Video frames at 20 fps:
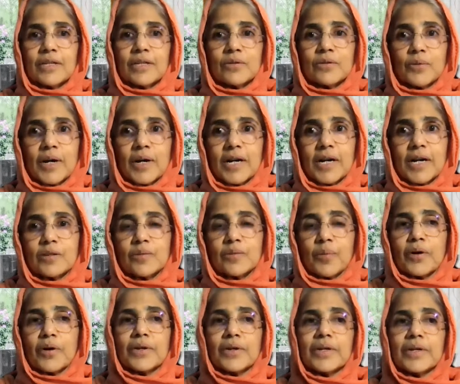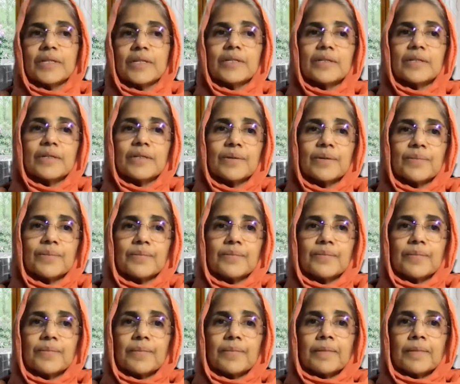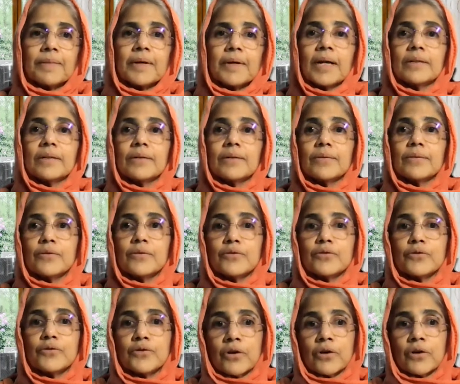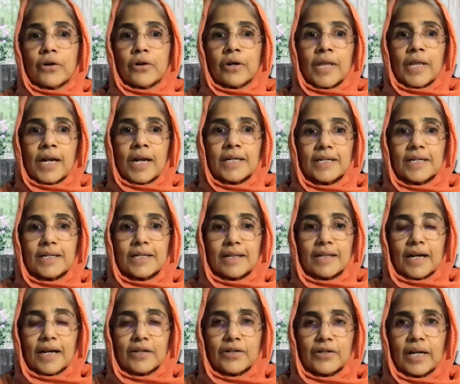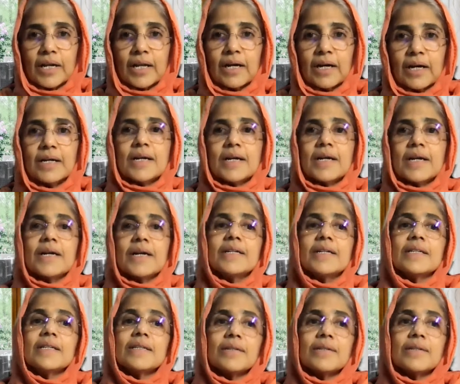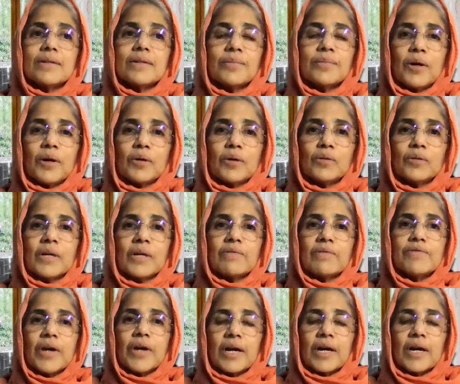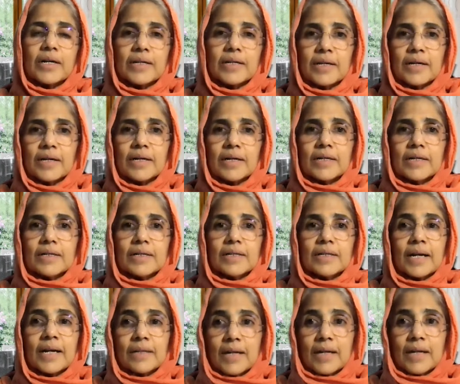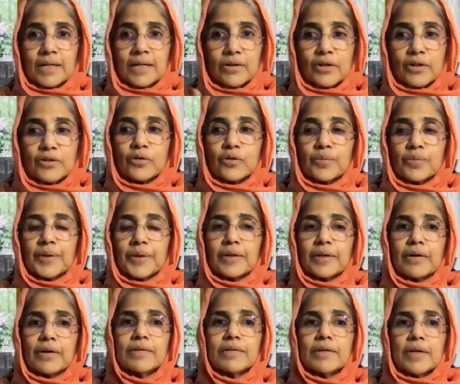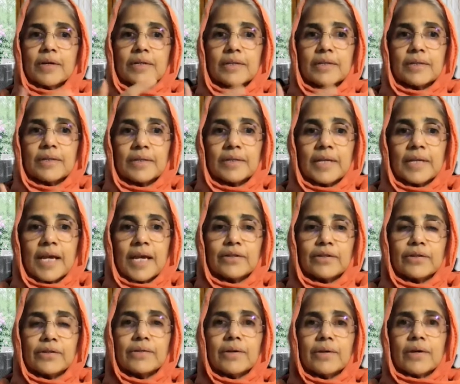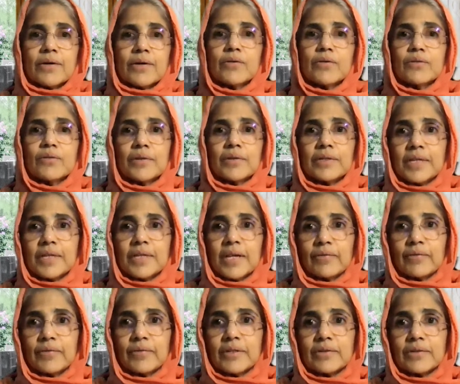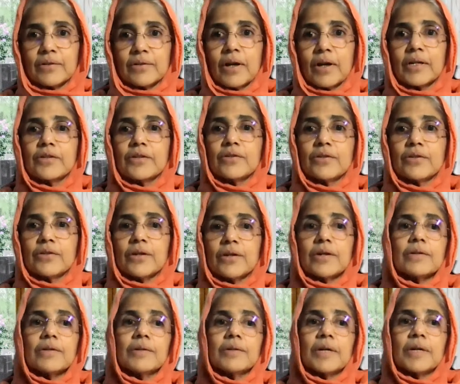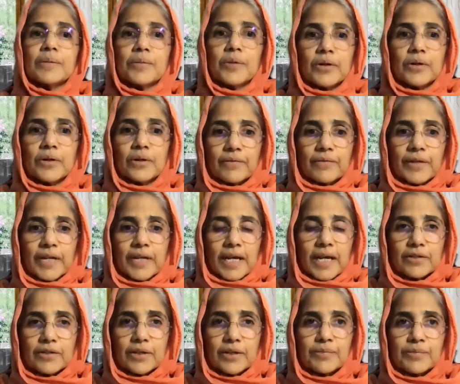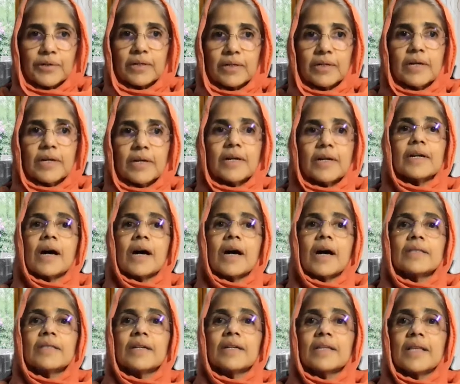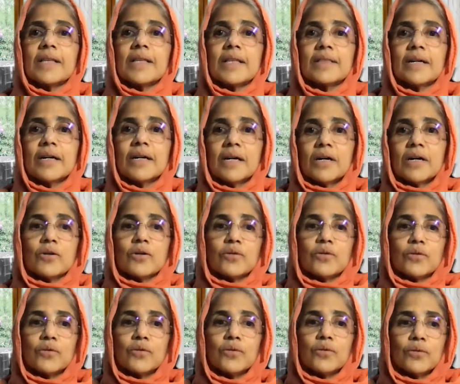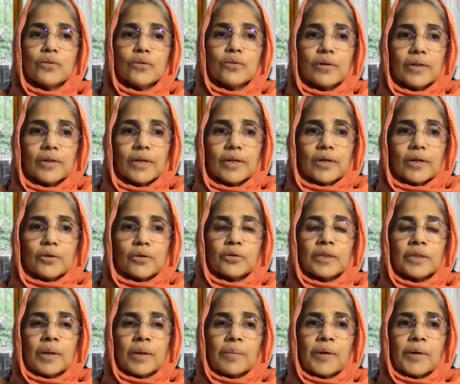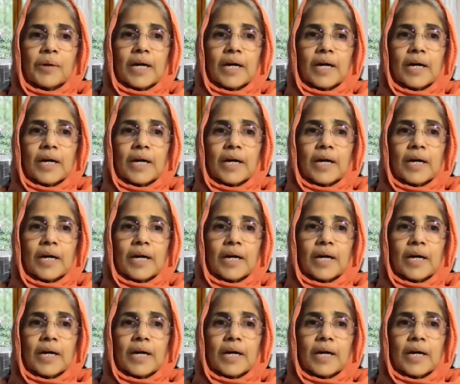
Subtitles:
words point. And to show that it is Lakshana, it is Mauna Vyakhya. And also because the sages who received this knowledge were more of an exception rather than the rule. Uttama